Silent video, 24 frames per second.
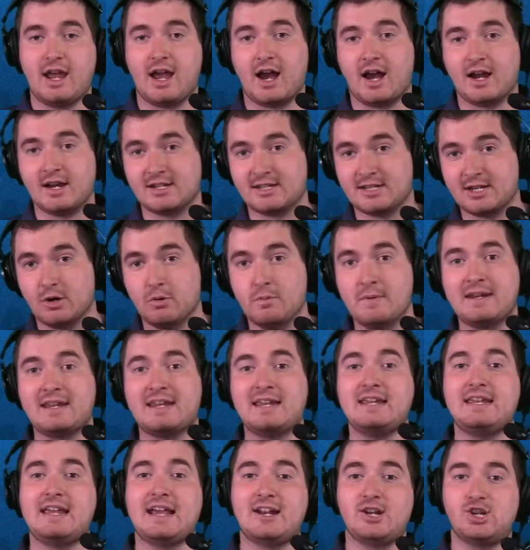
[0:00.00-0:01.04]
until we
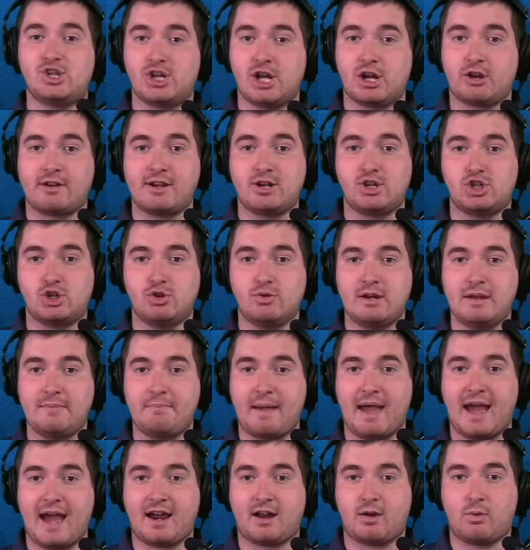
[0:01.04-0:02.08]
can get Jerry Jeudy
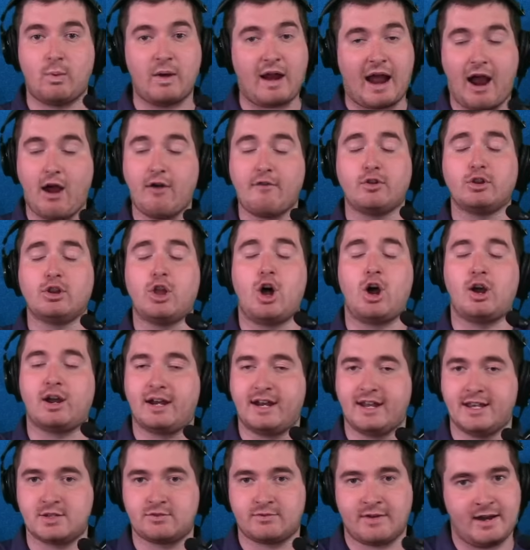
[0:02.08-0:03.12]
back? However long it
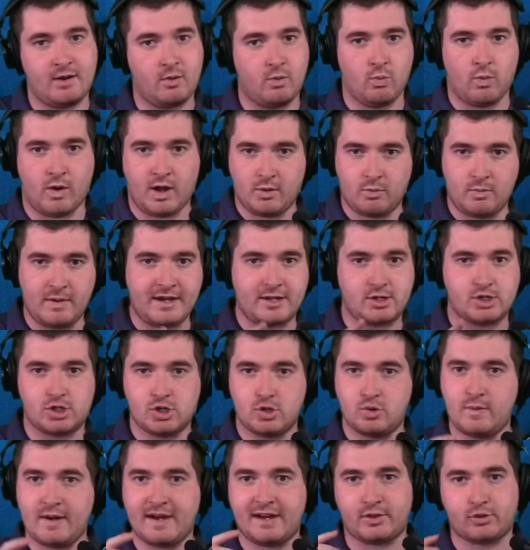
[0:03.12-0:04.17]
is, right? One week,
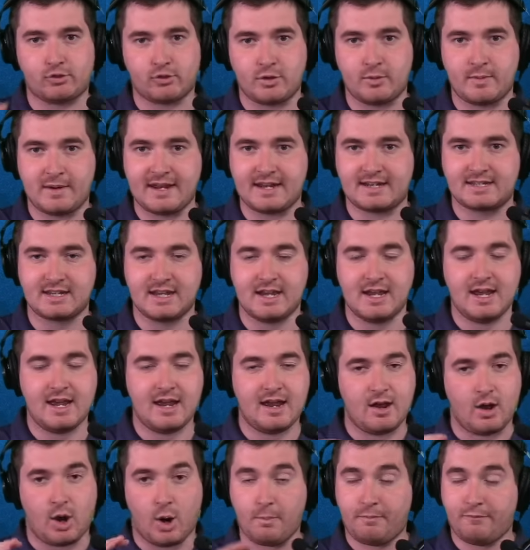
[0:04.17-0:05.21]
two week, three weeks.
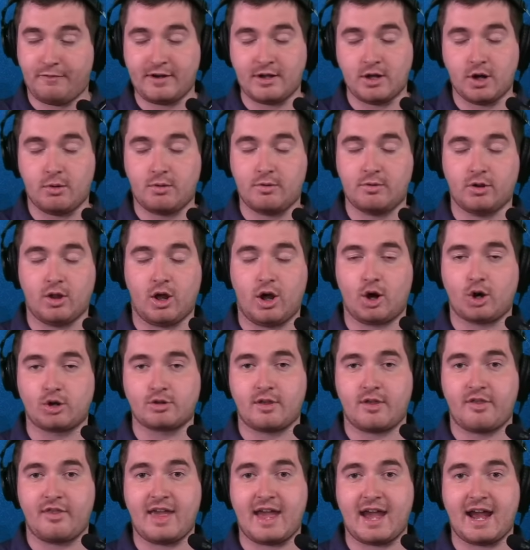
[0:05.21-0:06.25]
Hopefully, no longer
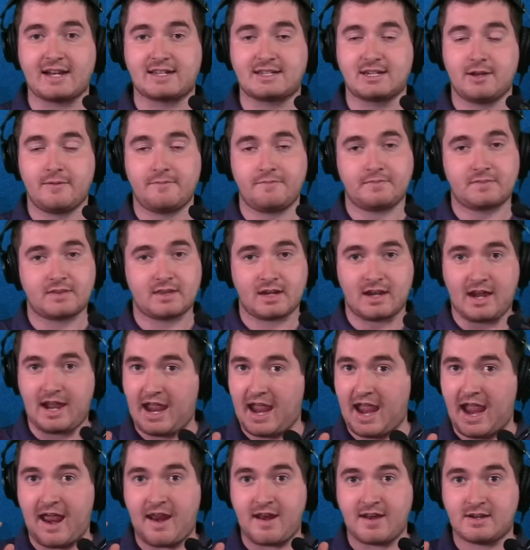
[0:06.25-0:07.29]
than that.
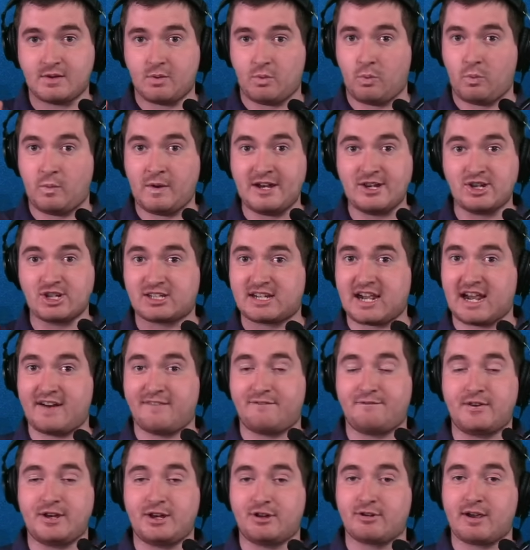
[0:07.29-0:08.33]
And we just got to
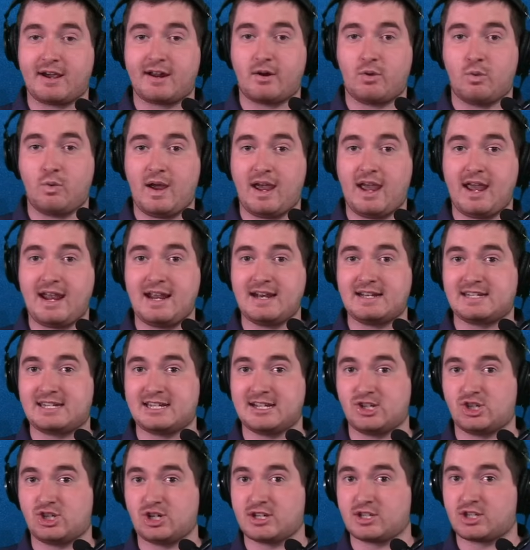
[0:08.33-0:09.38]
figure out a way to
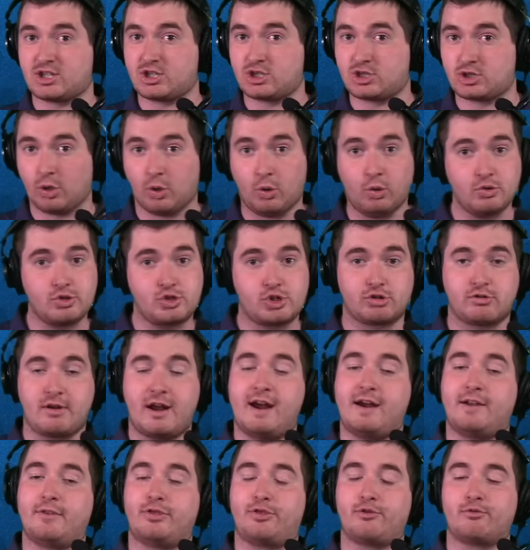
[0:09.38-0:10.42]
just soldier
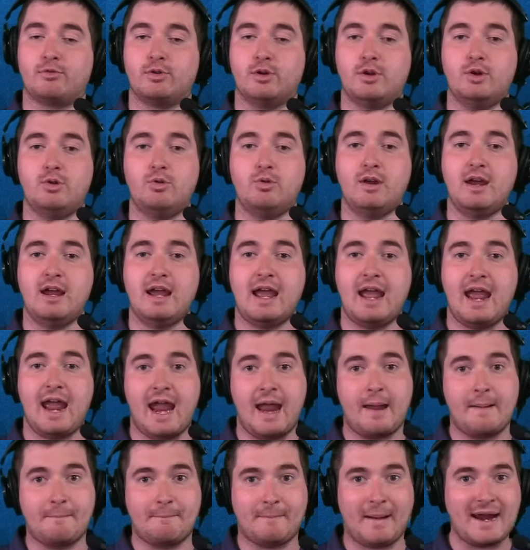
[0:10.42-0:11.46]
on through."
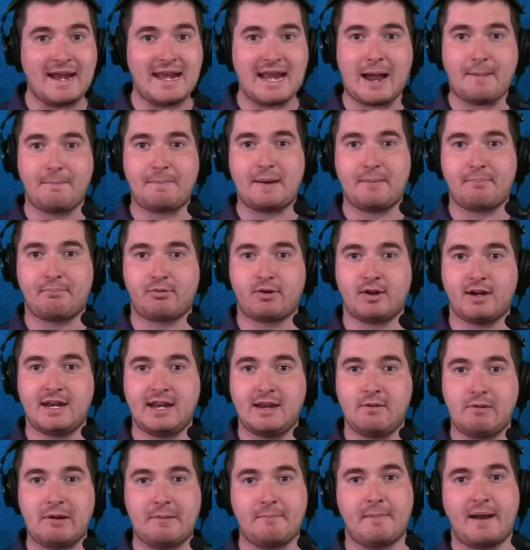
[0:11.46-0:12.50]
It might not be pretty.
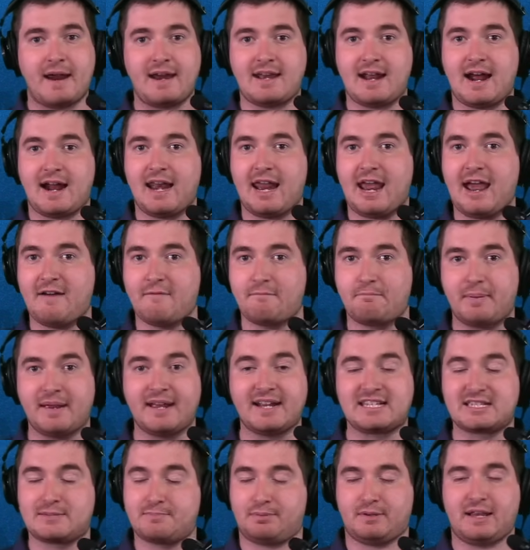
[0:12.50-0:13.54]
We might not have big
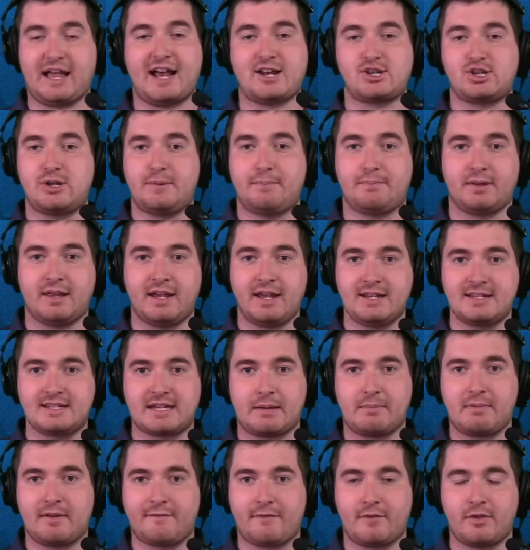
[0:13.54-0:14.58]
splashy plays
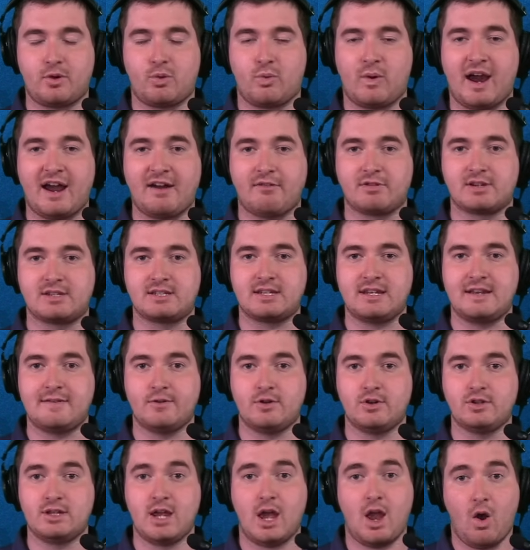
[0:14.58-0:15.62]
coming from the wide
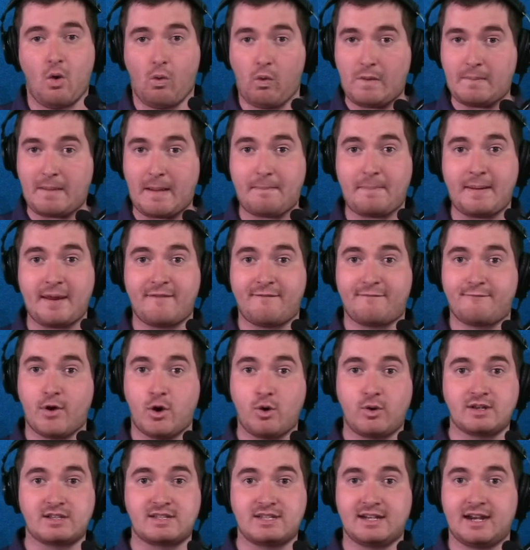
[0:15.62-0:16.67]
receivers. We might be
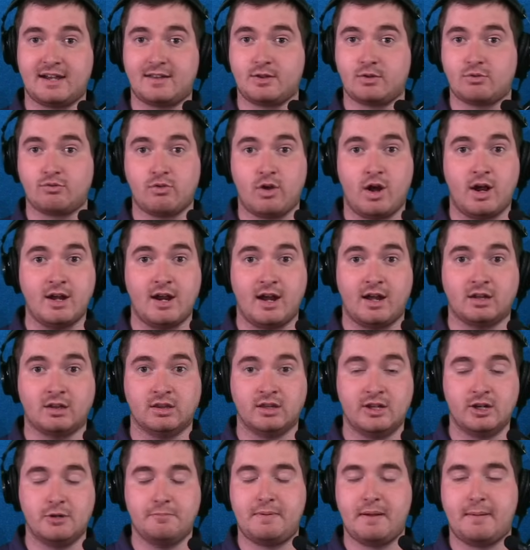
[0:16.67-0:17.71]
focusing on the run a
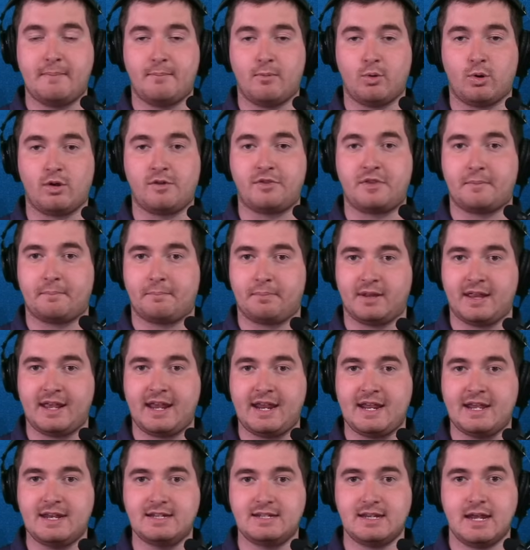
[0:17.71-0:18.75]
little bit more than
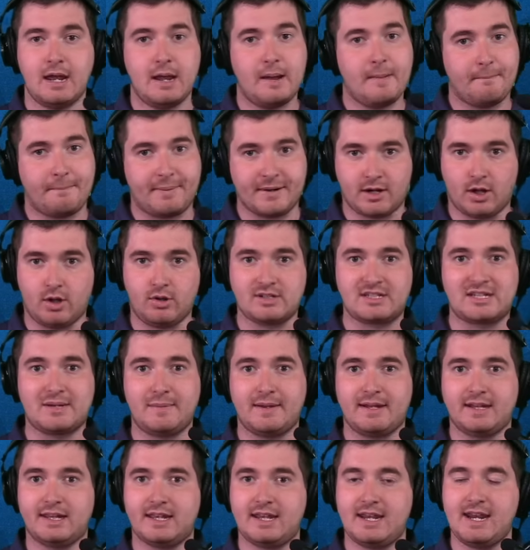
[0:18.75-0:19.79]
planned. But
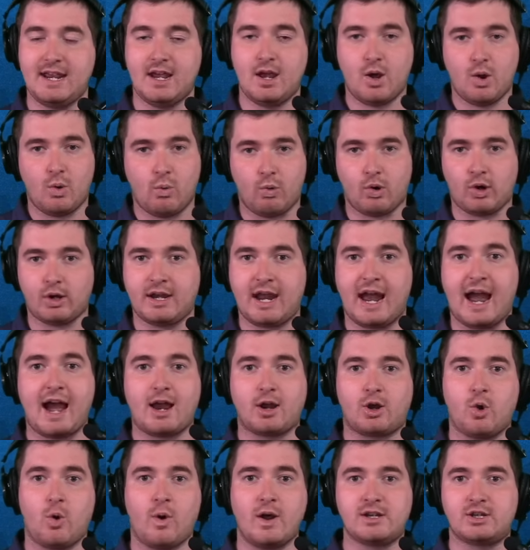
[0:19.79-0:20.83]
ultimately, we're not
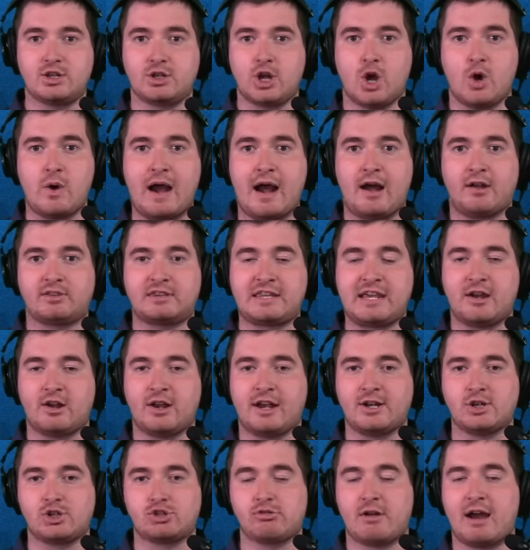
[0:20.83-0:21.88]
going to go out there
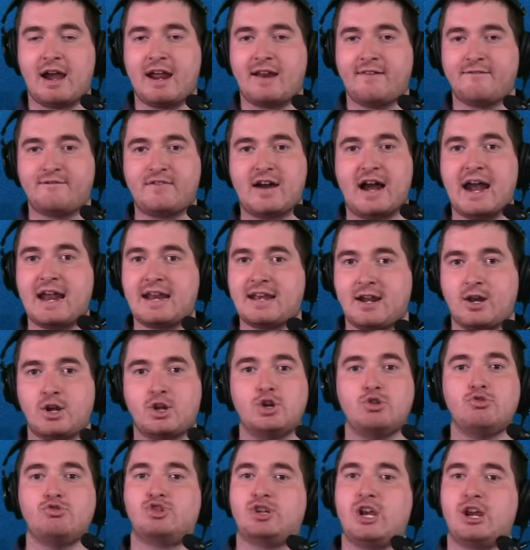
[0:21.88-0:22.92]
and try and find a
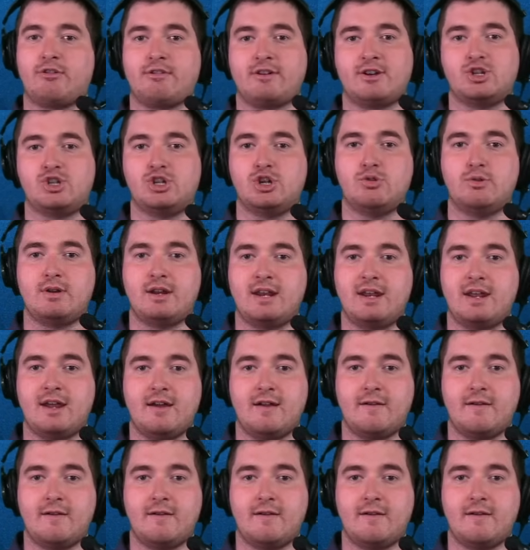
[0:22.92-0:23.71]
new Jerry Jeudy